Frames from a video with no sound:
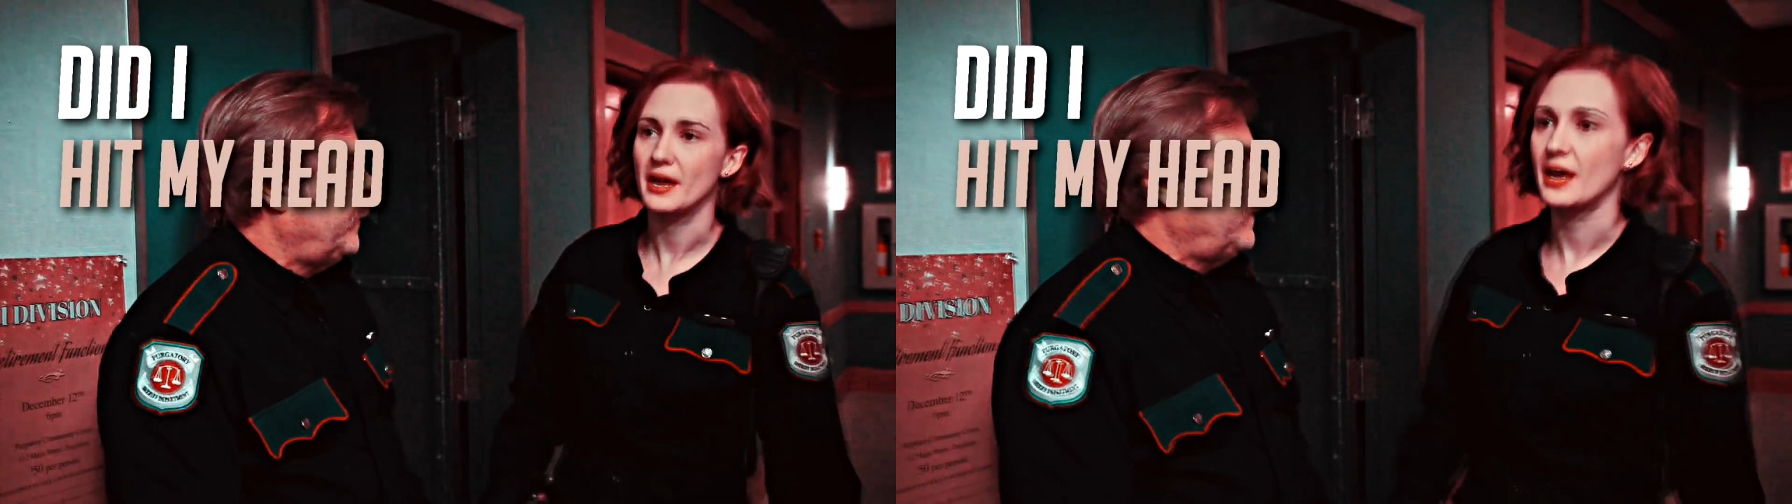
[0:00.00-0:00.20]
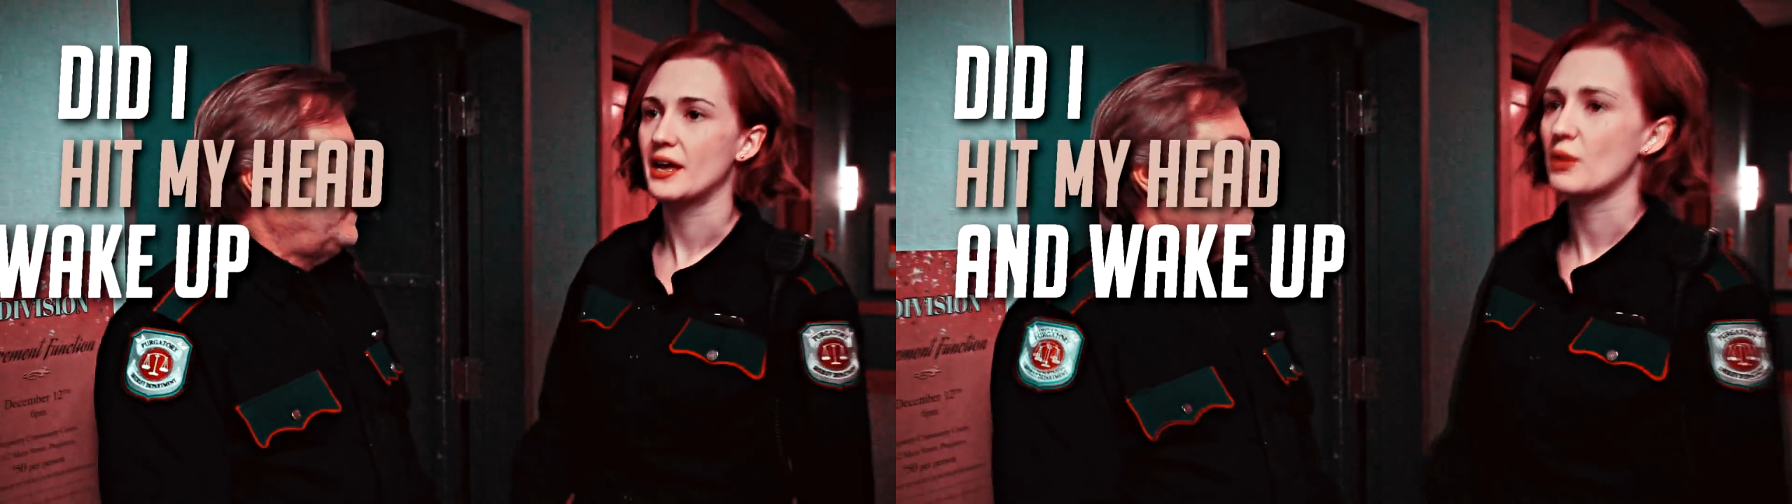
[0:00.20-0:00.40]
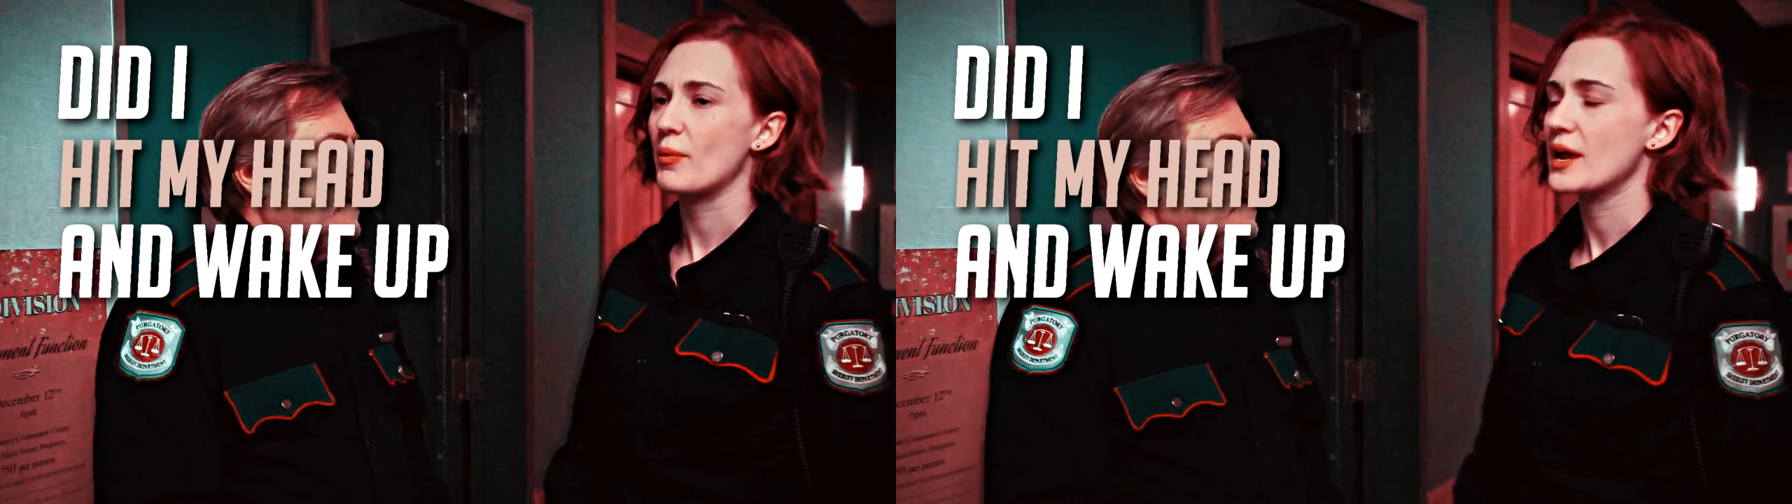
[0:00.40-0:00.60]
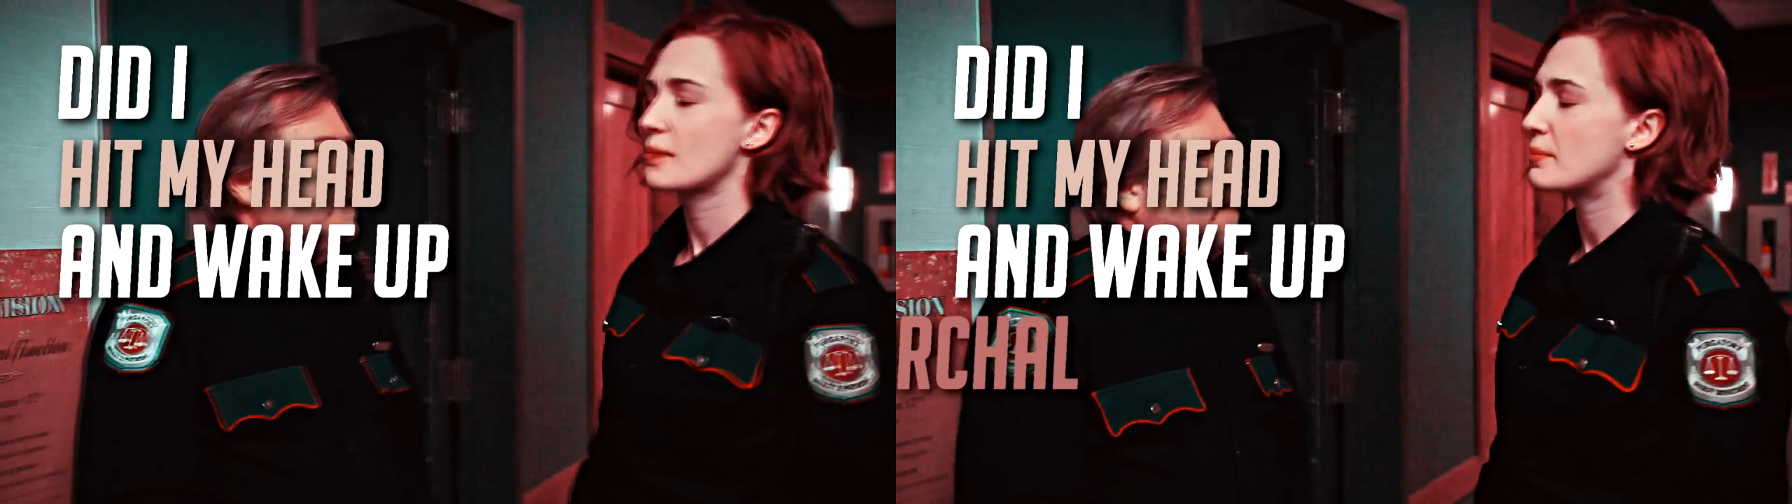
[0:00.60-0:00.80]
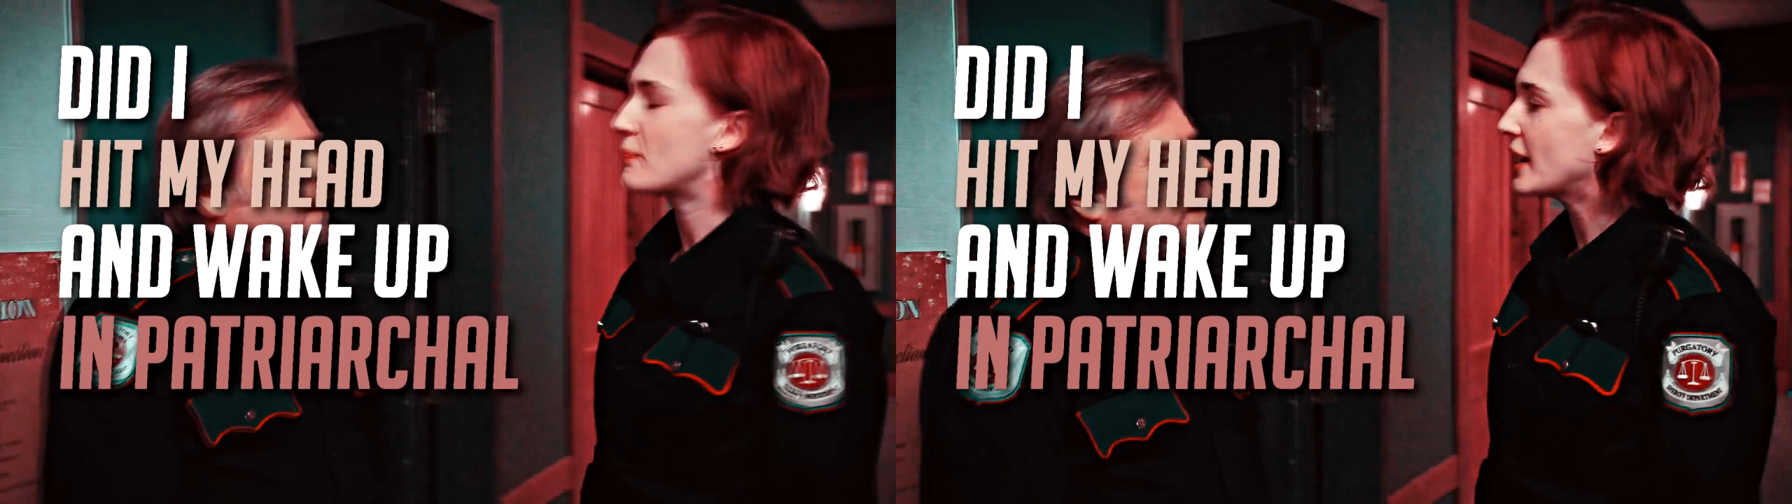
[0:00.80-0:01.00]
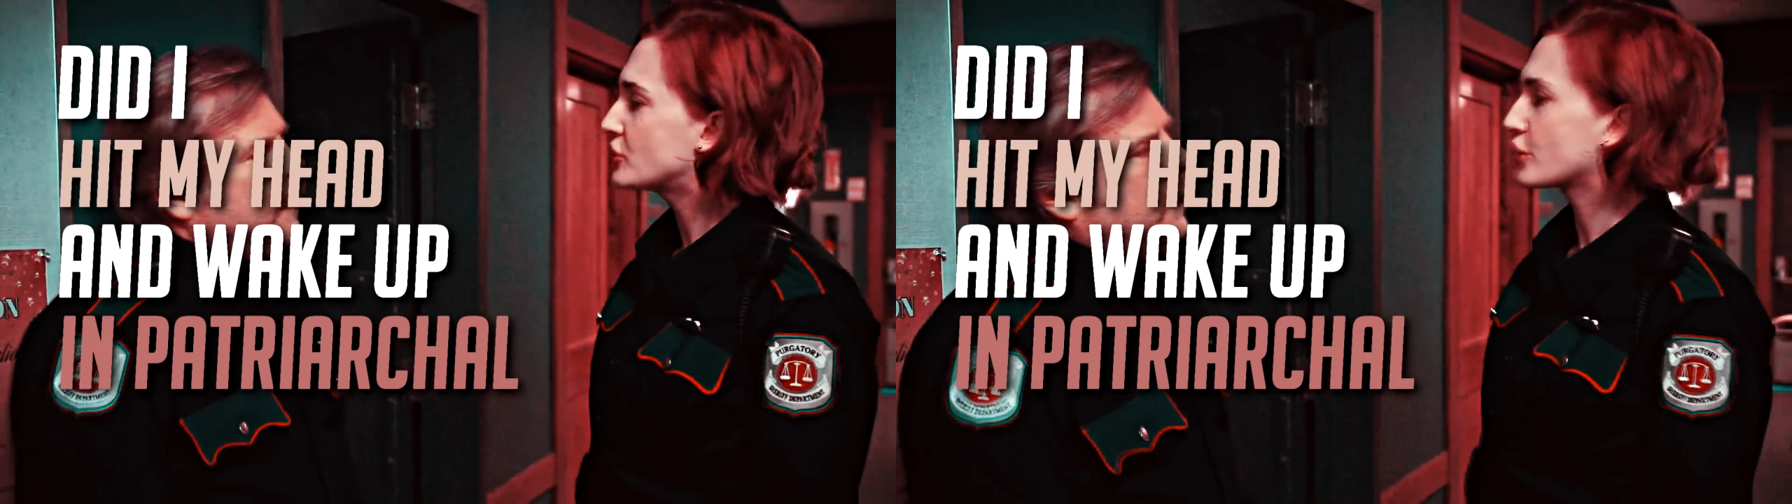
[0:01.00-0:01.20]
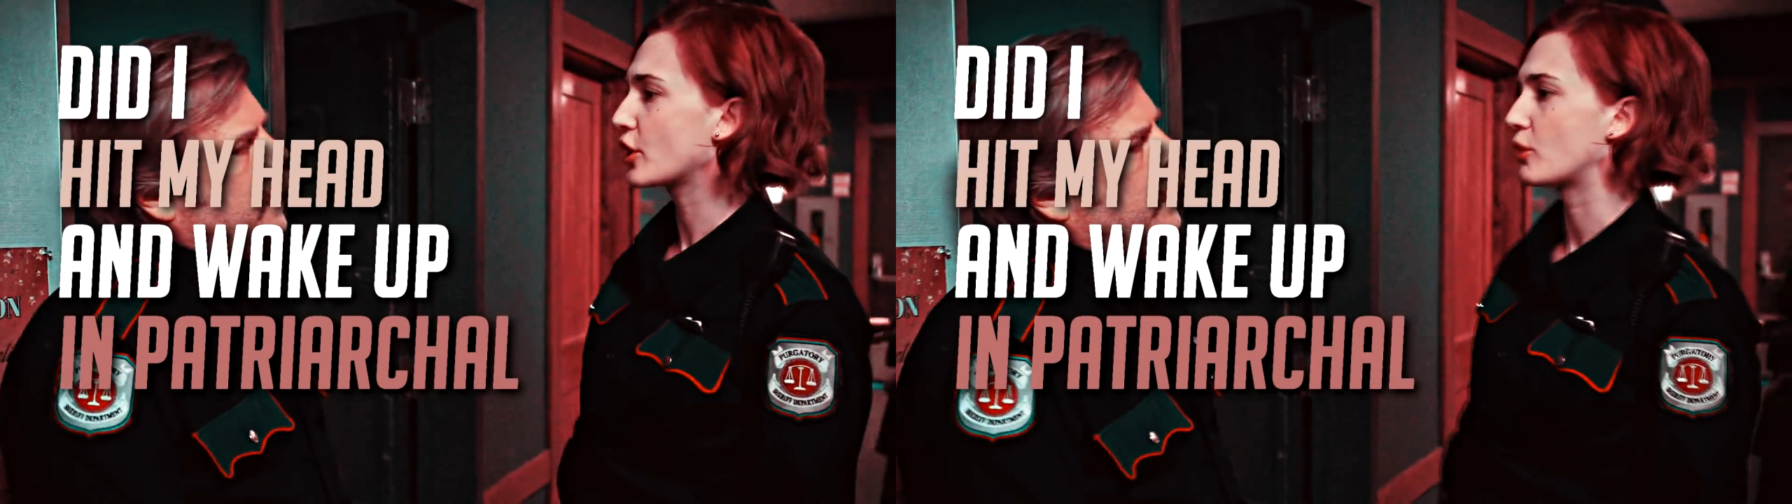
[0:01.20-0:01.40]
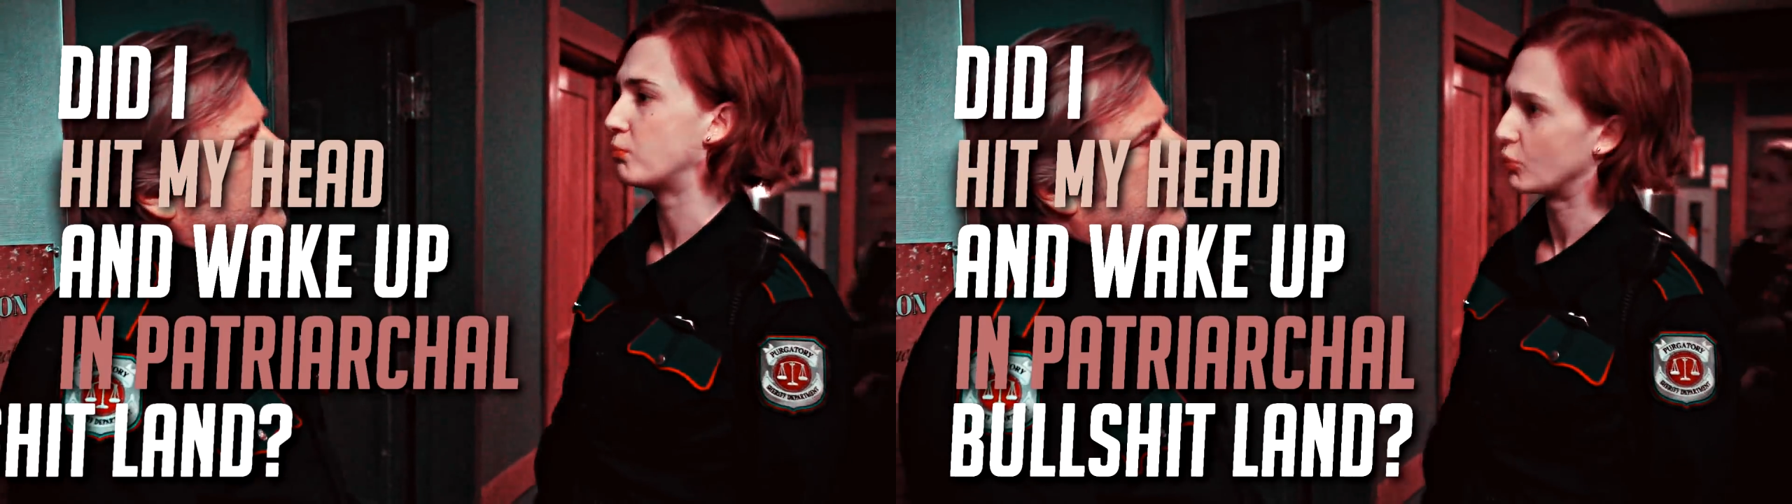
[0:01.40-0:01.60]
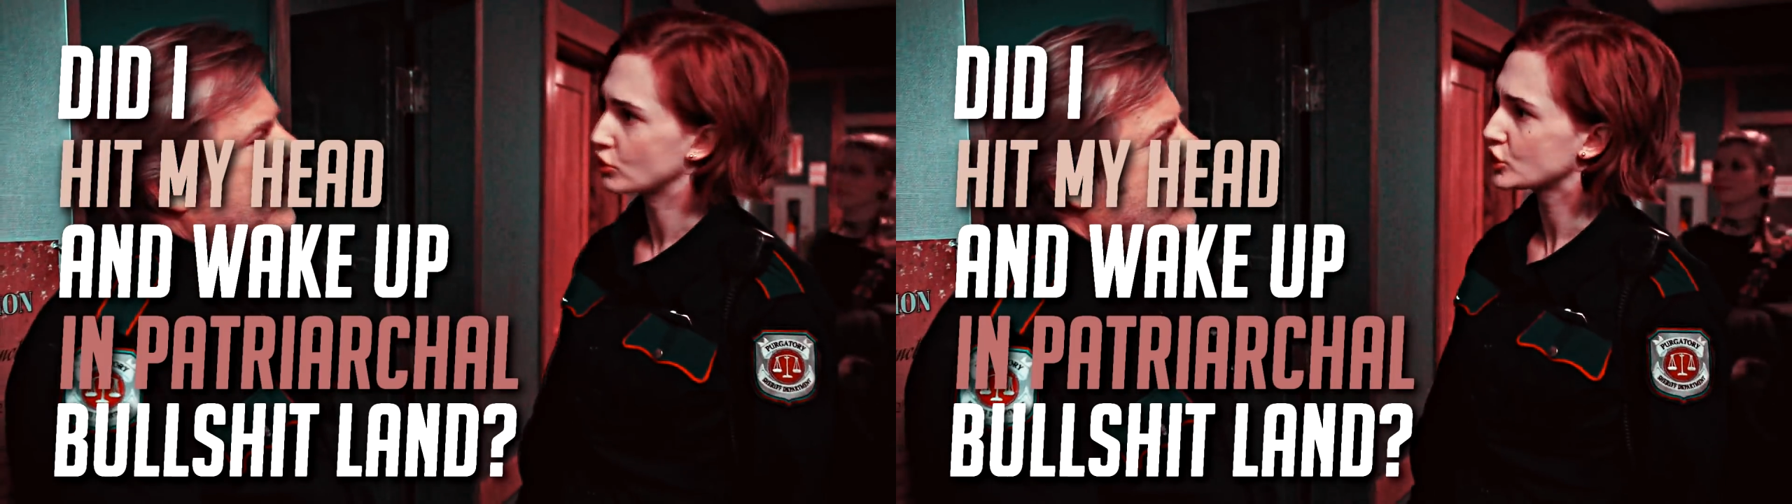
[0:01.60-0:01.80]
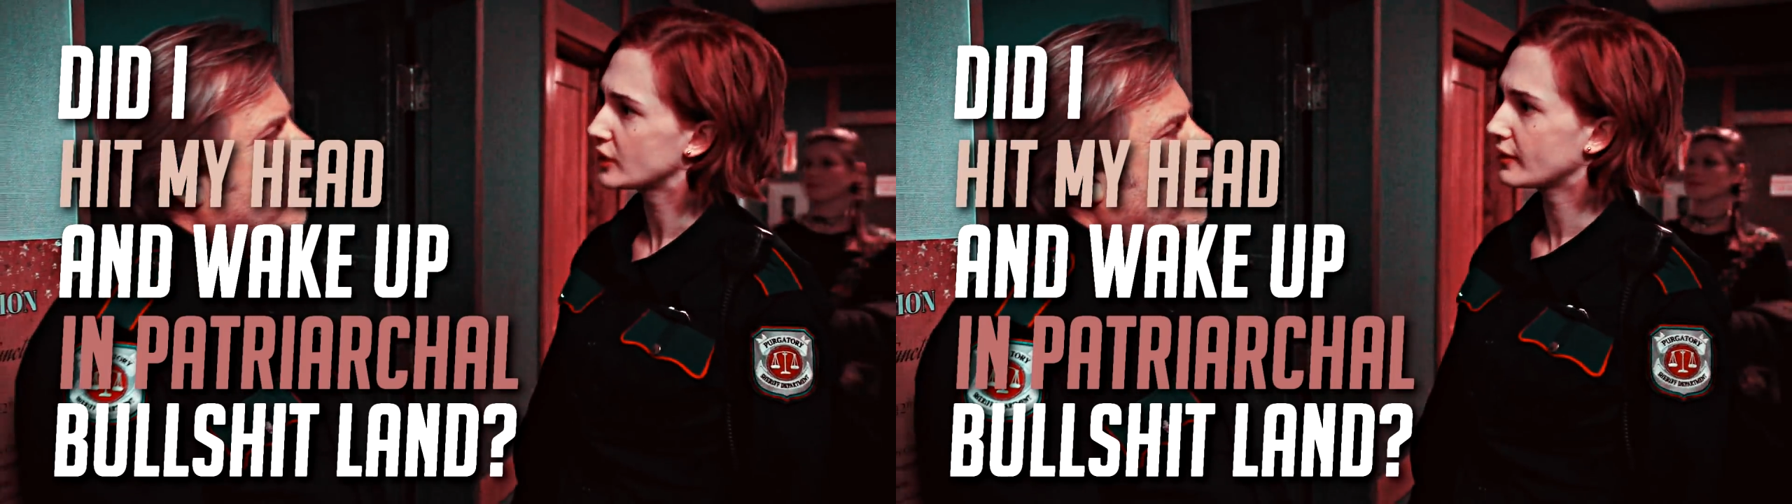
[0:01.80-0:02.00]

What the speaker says: head and wake up in patriarchal bullshit